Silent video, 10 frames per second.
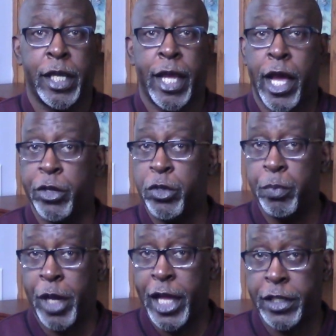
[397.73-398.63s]
How you
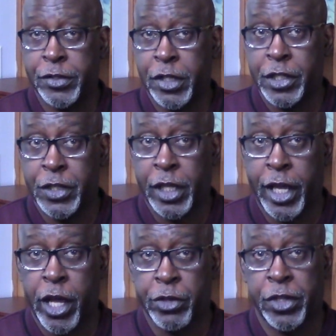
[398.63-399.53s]
manage these
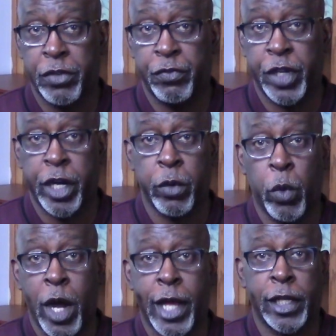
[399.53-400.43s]
accounts can vary
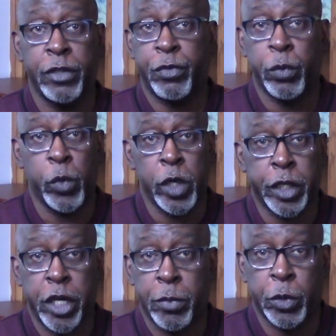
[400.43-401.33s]
widely from one
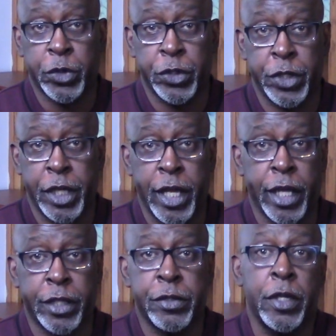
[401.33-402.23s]
couple to the
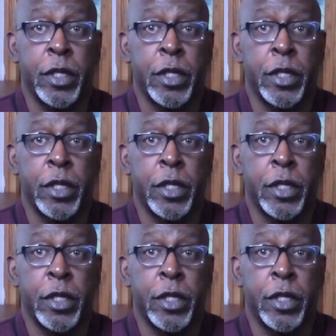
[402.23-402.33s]
next,